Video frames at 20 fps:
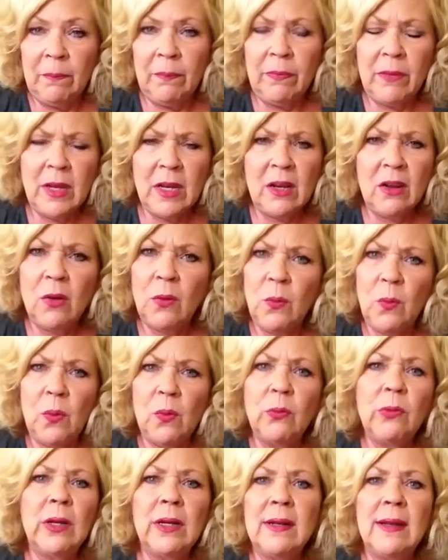you know,
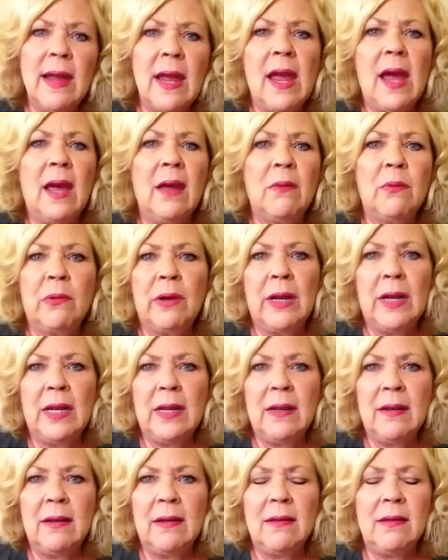one day I went
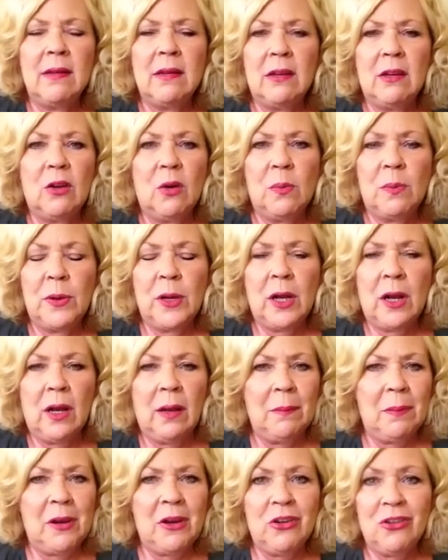in to go put on
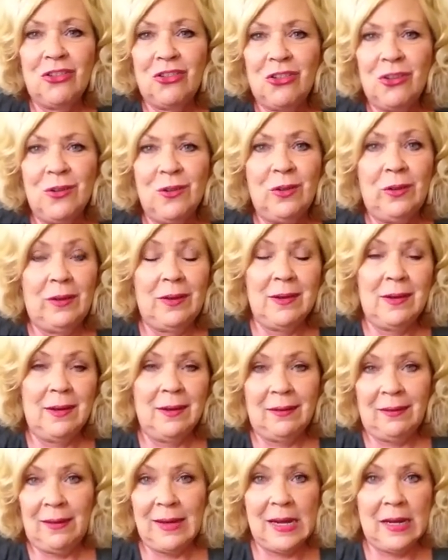a pair of shoes and
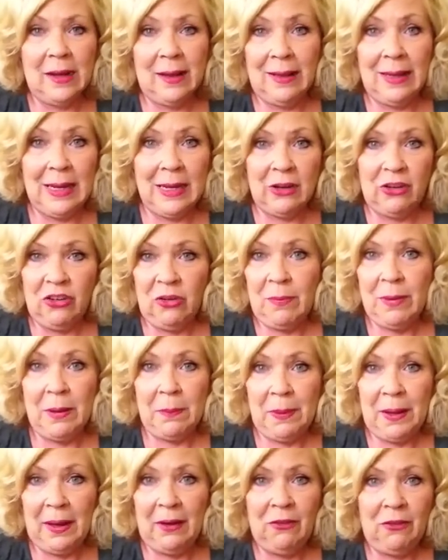I sat on the edge of my
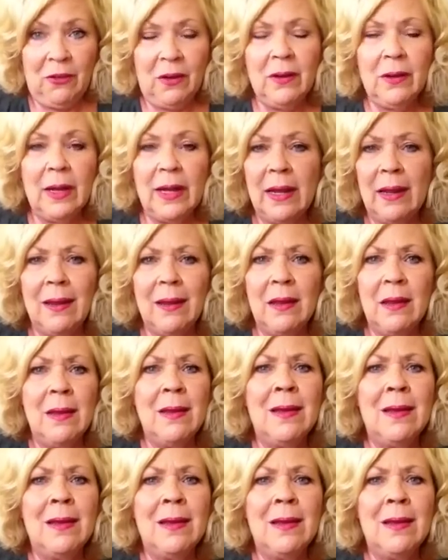bed for like